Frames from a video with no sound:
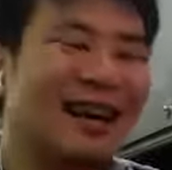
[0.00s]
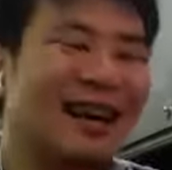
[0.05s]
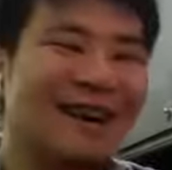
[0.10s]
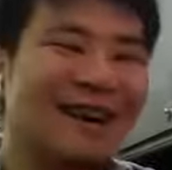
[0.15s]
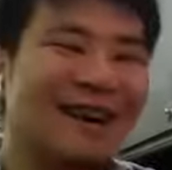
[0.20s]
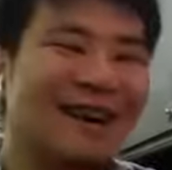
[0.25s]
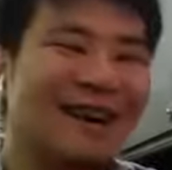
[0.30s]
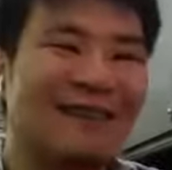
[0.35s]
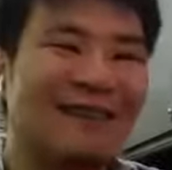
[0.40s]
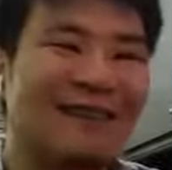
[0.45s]
with
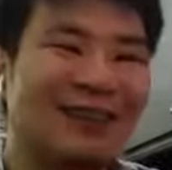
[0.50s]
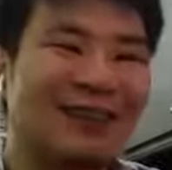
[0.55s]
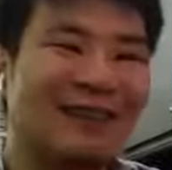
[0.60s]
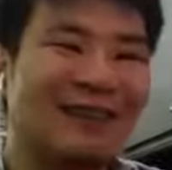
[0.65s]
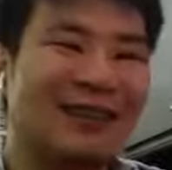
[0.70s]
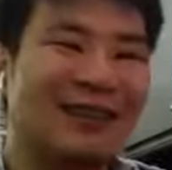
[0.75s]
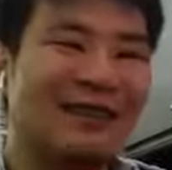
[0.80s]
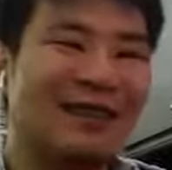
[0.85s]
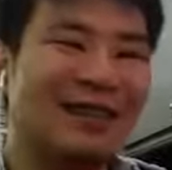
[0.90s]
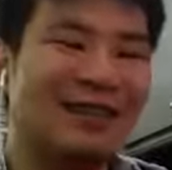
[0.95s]
like my
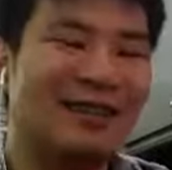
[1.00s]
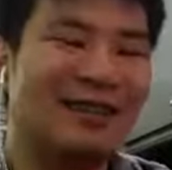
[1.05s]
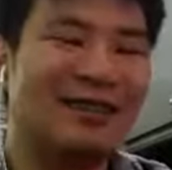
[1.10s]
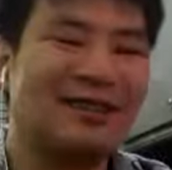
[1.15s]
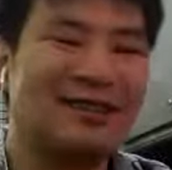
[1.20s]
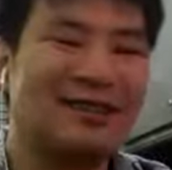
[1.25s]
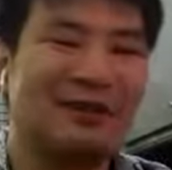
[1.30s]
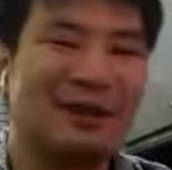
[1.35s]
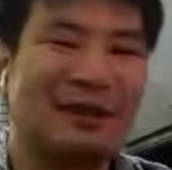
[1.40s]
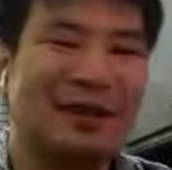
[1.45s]
friend that was
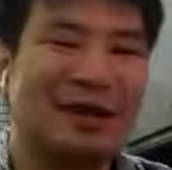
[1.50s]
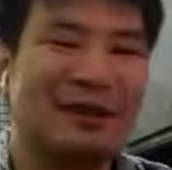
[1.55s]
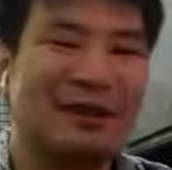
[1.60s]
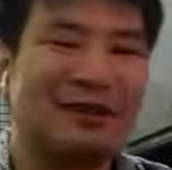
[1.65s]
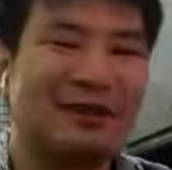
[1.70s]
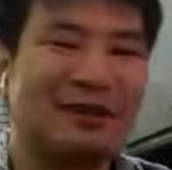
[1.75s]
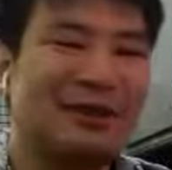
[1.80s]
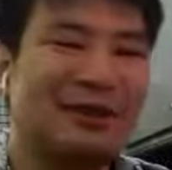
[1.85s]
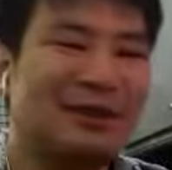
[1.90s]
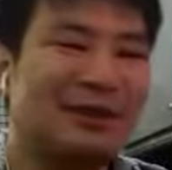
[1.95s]
working with
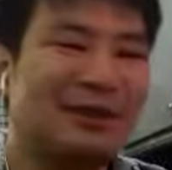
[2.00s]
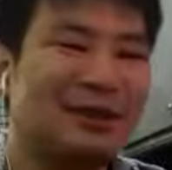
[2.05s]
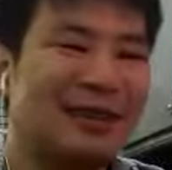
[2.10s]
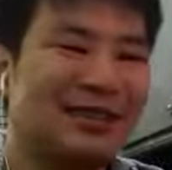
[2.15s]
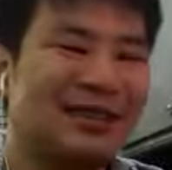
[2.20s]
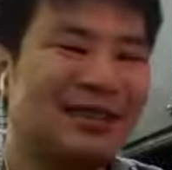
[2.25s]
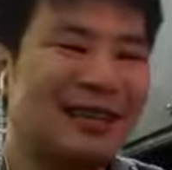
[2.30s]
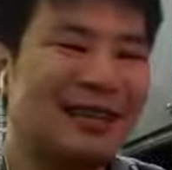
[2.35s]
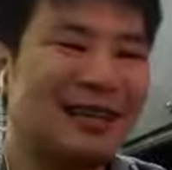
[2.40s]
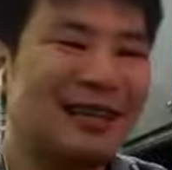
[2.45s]
Clojure, like